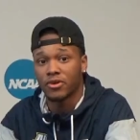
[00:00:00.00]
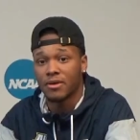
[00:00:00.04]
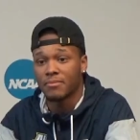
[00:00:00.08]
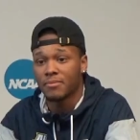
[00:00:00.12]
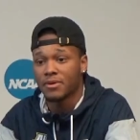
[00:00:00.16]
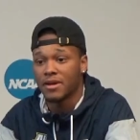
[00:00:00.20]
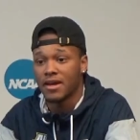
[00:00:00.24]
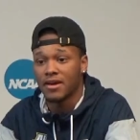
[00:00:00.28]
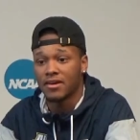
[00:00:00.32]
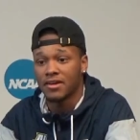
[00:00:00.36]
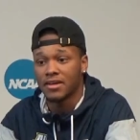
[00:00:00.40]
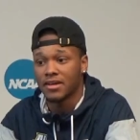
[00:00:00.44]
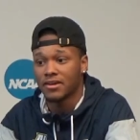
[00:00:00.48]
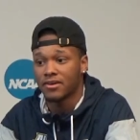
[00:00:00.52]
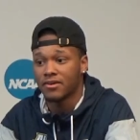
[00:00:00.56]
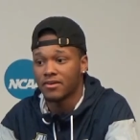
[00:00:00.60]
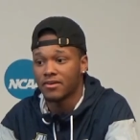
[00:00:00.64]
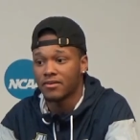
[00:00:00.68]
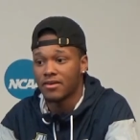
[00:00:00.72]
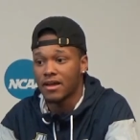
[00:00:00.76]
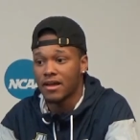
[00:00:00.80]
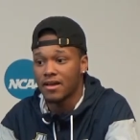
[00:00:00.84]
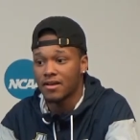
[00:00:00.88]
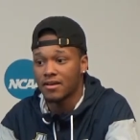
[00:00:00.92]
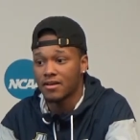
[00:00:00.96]
coming out
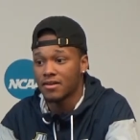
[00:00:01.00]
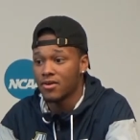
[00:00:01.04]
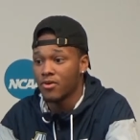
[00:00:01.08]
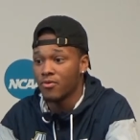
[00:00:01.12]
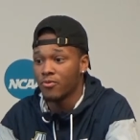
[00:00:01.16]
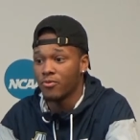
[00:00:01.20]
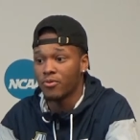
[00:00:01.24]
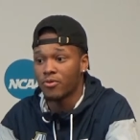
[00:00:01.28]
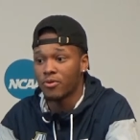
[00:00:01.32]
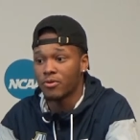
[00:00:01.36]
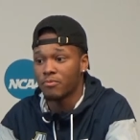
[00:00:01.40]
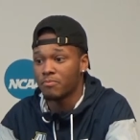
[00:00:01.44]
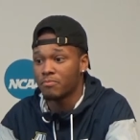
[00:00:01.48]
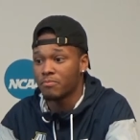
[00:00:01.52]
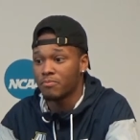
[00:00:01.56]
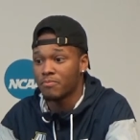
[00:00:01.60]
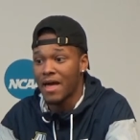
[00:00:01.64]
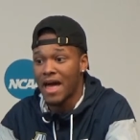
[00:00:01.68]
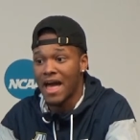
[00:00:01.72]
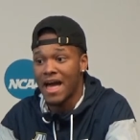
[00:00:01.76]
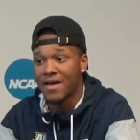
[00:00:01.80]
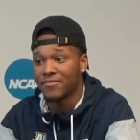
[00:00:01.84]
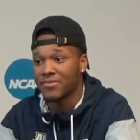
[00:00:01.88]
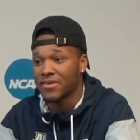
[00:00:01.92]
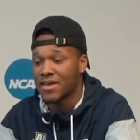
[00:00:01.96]
here we
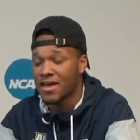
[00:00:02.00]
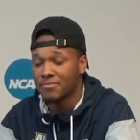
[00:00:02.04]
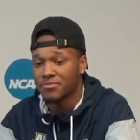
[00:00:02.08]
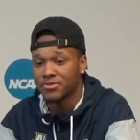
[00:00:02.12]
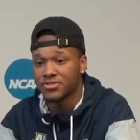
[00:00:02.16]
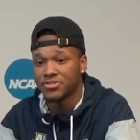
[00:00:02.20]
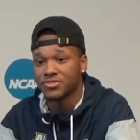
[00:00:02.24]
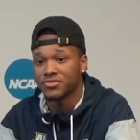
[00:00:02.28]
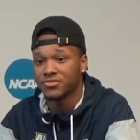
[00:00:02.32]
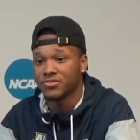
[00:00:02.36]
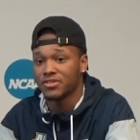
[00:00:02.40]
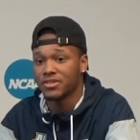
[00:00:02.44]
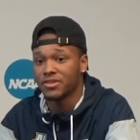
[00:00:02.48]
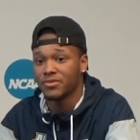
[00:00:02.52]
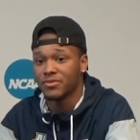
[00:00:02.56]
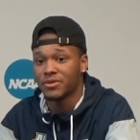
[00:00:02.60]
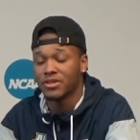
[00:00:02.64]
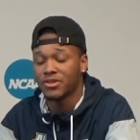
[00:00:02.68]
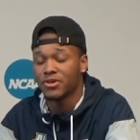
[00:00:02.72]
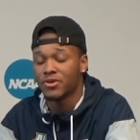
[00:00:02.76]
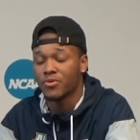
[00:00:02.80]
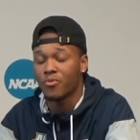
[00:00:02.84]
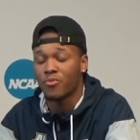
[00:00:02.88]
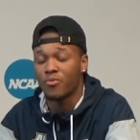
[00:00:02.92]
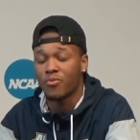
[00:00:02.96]
have chemistry. We
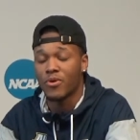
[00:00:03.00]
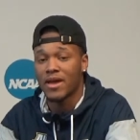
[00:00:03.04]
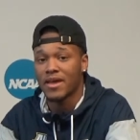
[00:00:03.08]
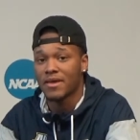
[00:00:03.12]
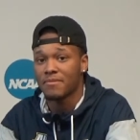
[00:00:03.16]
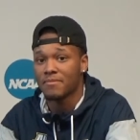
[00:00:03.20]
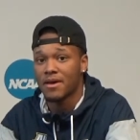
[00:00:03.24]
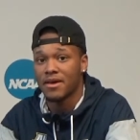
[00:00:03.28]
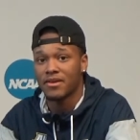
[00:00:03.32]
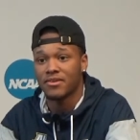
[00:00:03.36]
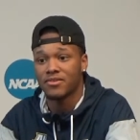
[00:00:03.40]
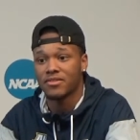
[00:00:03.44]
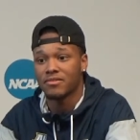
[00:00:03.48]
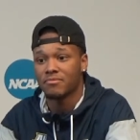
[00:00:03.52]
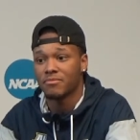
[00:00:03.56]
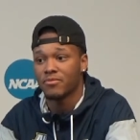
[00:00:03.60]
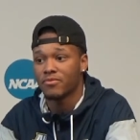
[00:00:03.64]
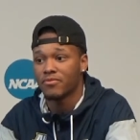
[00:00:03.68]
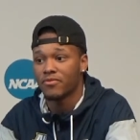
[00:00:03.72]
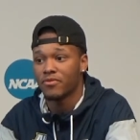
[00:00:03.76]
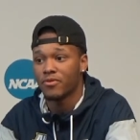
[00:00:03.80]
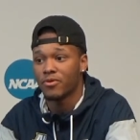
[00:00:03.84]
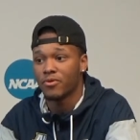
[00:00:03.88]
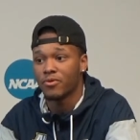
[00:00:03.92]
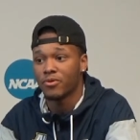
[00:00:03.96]
look way better than
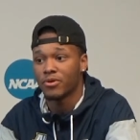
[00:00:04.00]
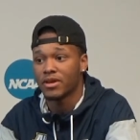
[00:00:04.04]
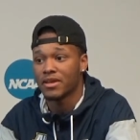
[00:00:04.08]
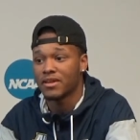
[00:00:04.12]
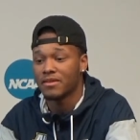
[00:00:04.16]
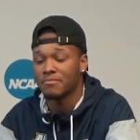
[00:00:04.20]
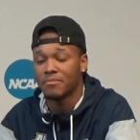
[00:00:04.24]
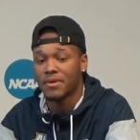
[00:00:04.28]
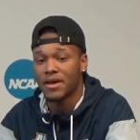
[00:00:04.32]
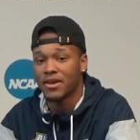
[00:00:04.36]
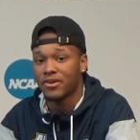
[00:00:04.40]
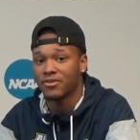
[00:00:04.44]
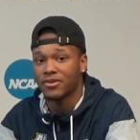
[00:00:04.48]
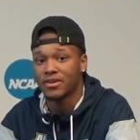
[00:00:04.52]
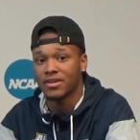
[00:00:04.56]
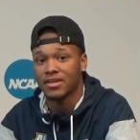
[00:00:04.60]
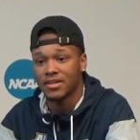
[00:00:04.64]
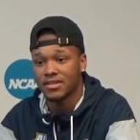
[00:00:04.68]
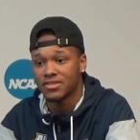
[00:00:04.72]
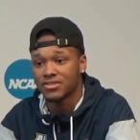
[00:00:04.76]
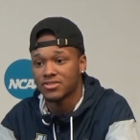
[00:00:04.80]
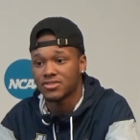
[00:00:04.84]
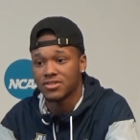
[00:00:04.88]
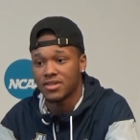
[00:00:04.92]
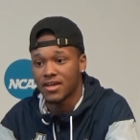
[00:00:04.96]
before. We're getting better
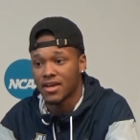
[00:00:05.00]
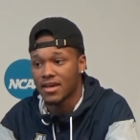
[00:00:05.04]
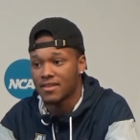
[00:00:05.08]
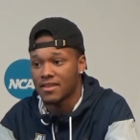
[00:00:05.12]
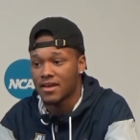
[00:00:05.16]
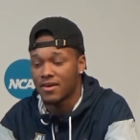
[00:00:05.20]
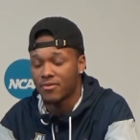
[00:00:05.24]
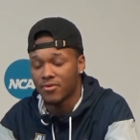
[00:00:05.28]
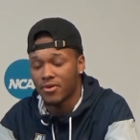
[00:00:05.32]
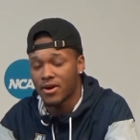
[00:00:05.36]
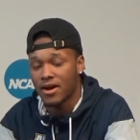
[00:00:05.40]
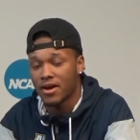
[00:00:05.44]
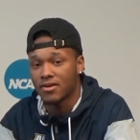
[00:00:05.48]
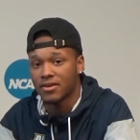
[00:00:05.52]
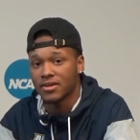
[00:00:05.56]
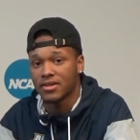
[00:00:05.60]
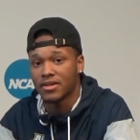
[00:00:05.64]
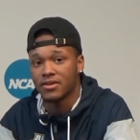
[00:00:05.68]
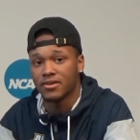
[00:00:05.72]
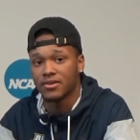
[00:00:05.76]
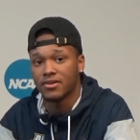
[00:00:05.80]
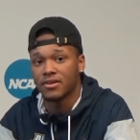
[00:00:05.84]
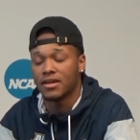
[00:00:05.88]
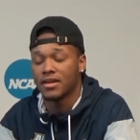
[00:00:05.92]
each day that we're out here,